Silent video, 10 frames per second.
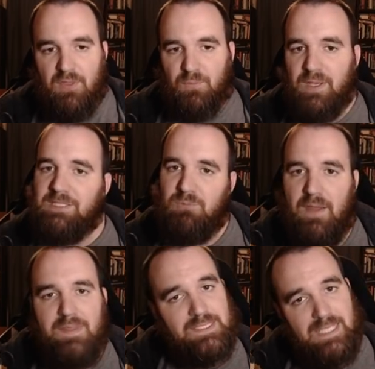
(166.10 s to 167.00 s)
The reason why
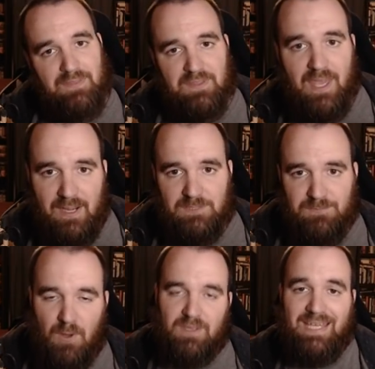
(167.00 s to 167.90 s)
this is Kathleen Kennedy's
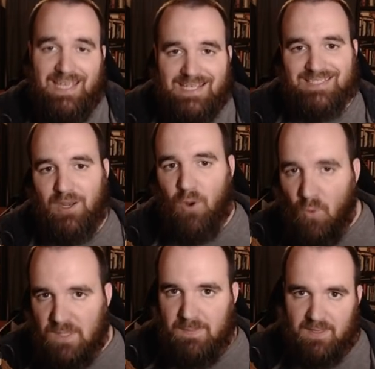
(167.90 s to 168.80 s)
fault is not
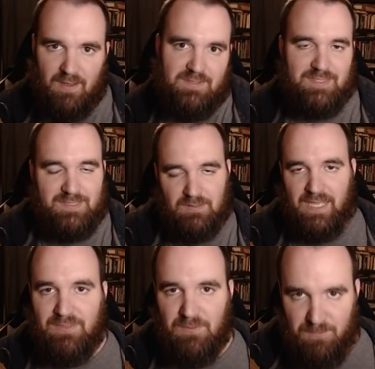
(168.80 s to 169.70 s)
only because this
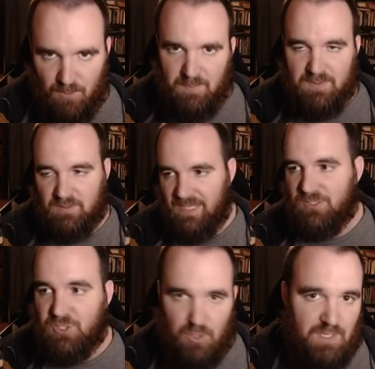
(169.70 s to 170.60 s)
delayed the film and delayed
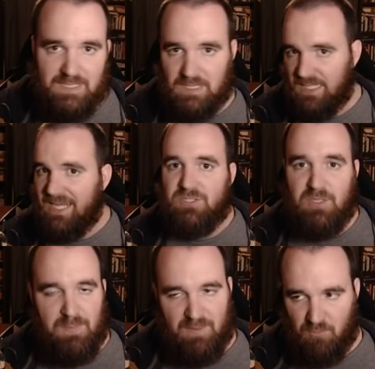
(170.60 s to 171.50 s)
the shooting and delayed it to
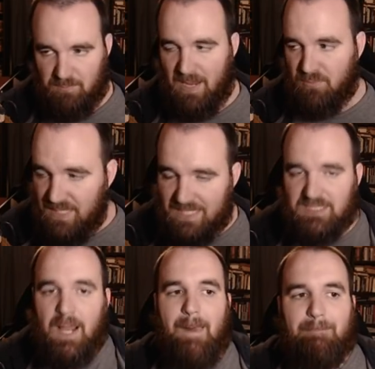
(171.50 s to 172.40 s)
be May release,
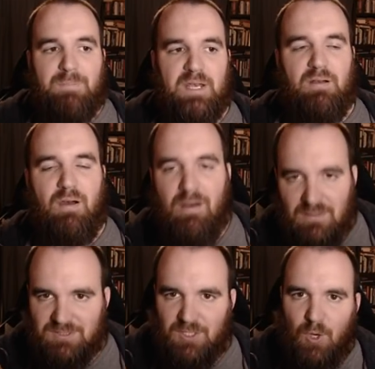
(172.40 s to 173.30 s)
but it
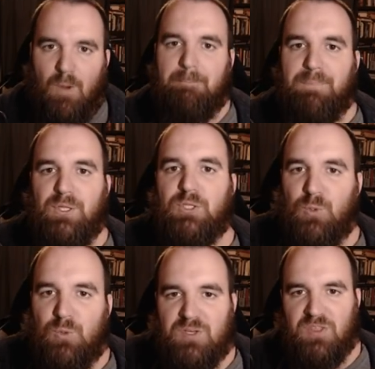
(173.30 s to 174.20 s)
also
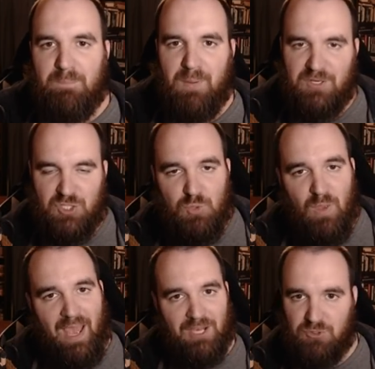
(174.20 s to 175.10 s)
ballooned the budget to
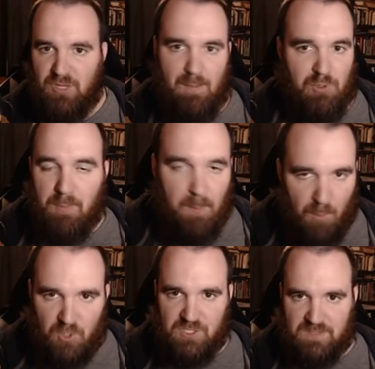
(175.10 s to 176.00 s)
astronomical
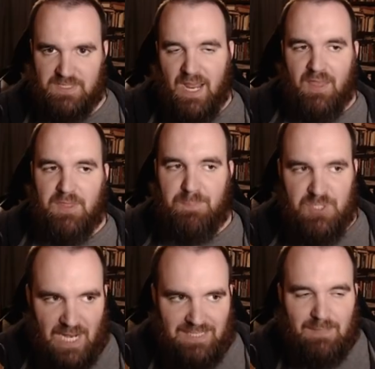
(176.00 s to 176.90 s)
proportions. The
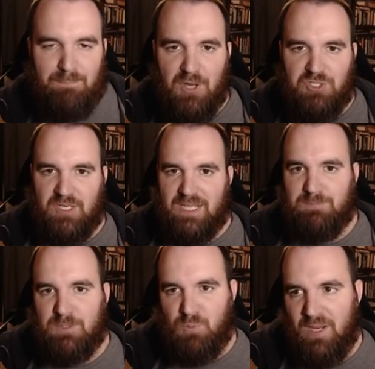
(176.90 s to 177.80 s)
projected budget is
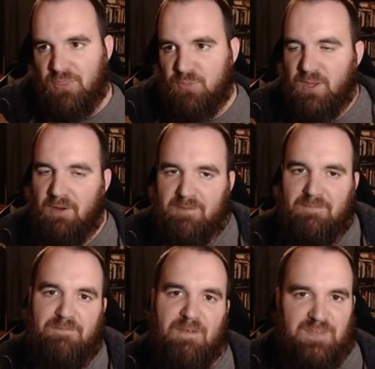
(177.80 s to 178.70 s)
between
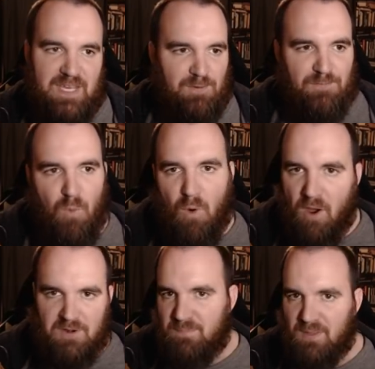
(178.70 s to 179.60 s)
350 to
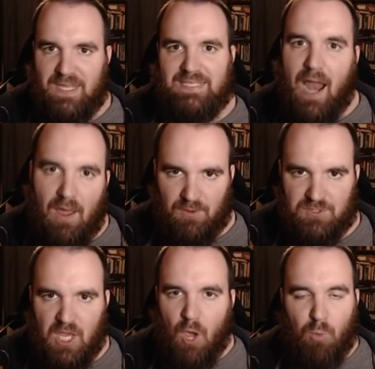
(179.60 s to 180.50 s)
400 million
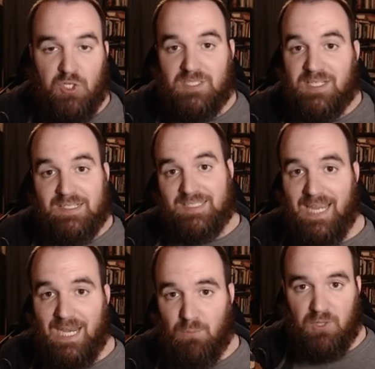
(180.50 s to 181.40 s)
dollars, which is
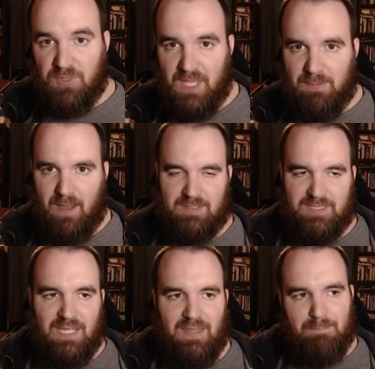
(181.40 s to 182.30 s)
insane think about it.
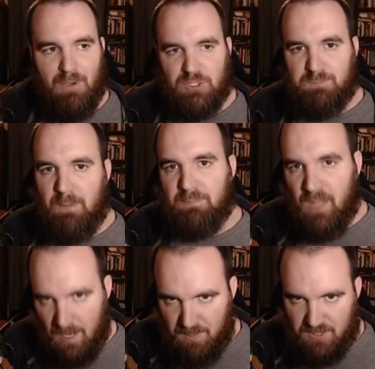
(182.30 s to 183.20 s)
Seeing that most big
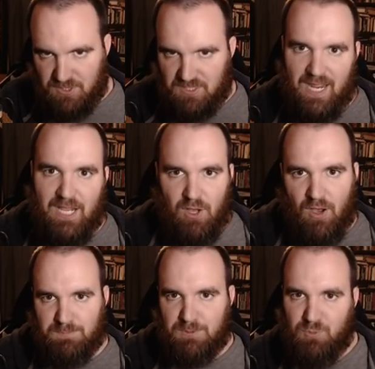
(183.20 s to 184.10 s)
blockbusters today
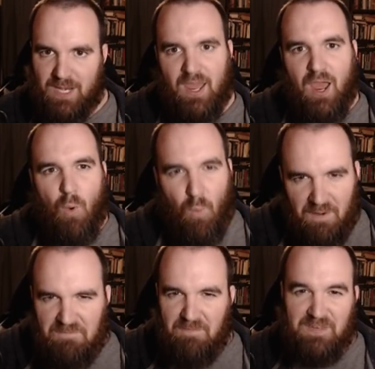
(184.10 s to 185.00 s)
cost between
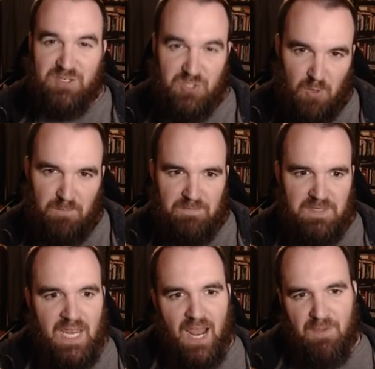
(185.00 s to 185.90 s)
150 and
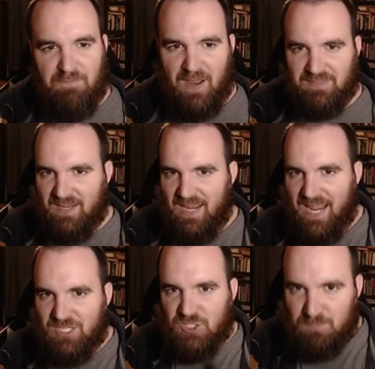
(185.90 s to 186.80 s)
250, the fact that
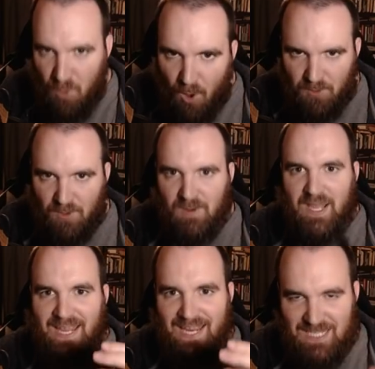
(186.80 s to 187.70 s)
a smaller
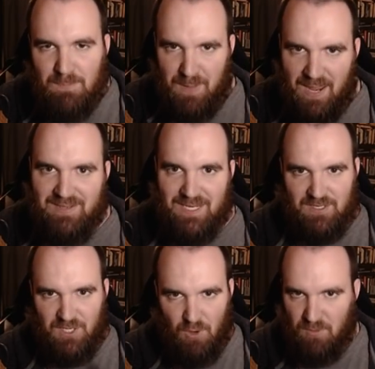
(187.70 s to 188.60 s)
independent,
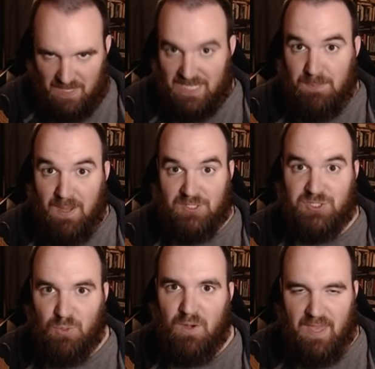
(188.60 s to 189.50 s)
you know, uh, independent
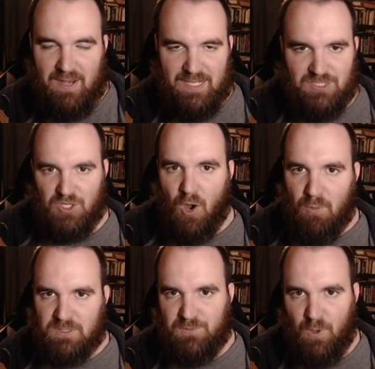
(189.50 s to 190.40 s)
story that is, Star
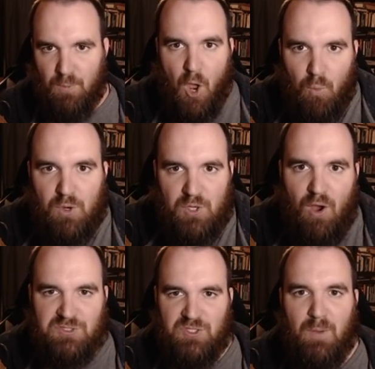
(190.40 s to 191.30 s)
Wars film would
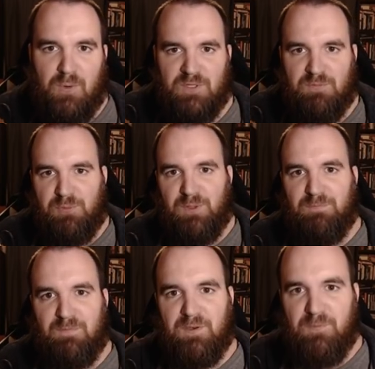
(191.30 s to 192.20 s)
cost upwards of
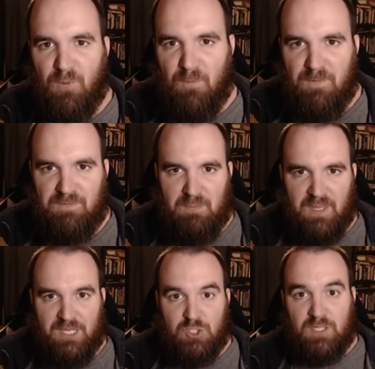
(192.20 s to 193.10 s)
350 to 450
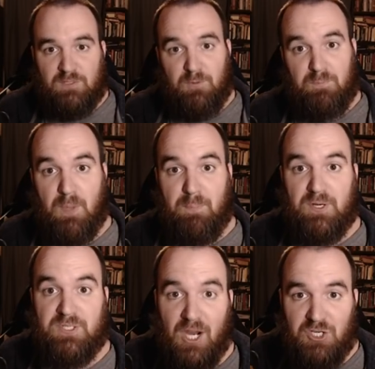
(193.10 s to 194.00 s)
million just for the
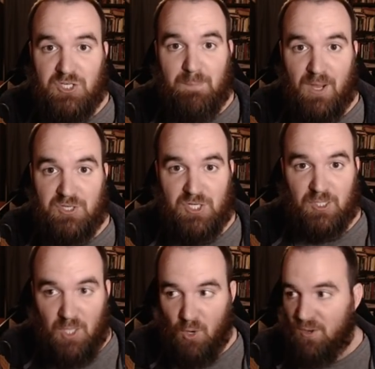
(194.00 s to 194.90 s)
production of budget
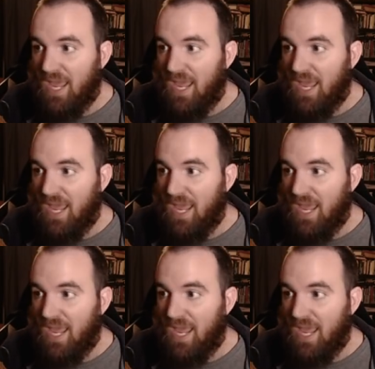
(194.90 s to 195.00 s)
alone,